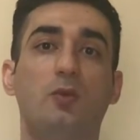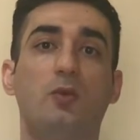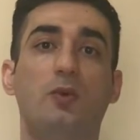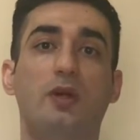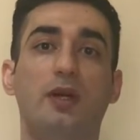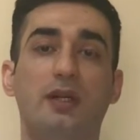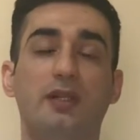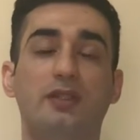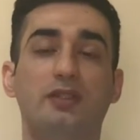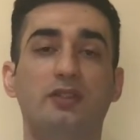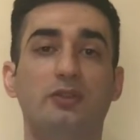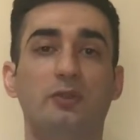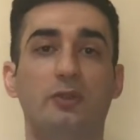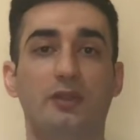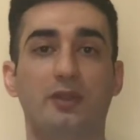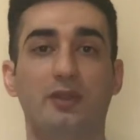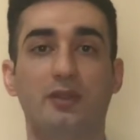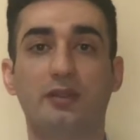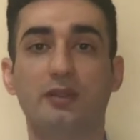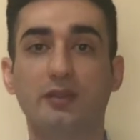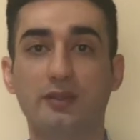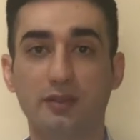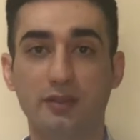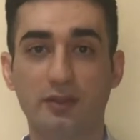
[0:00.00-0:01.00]
wine storing
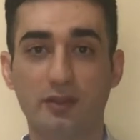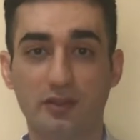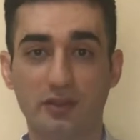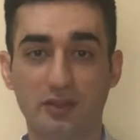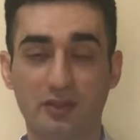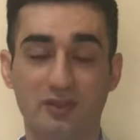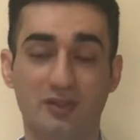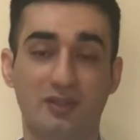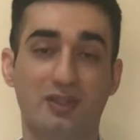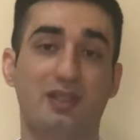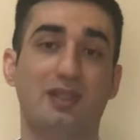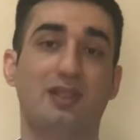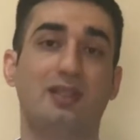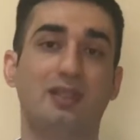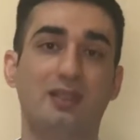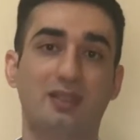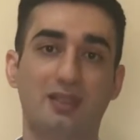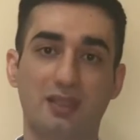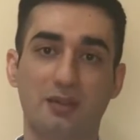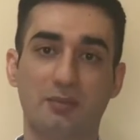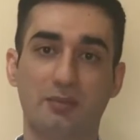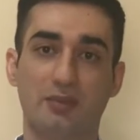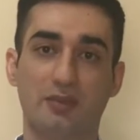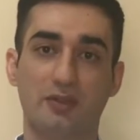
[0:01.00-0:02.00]
conditions and
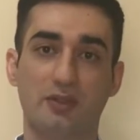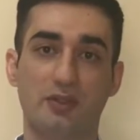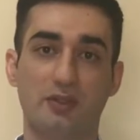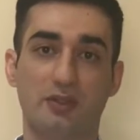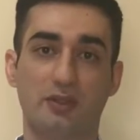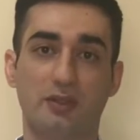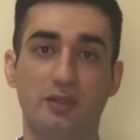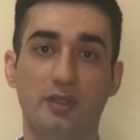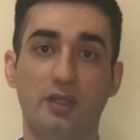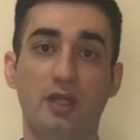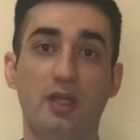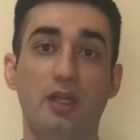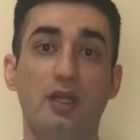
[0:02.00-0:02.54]
temperature.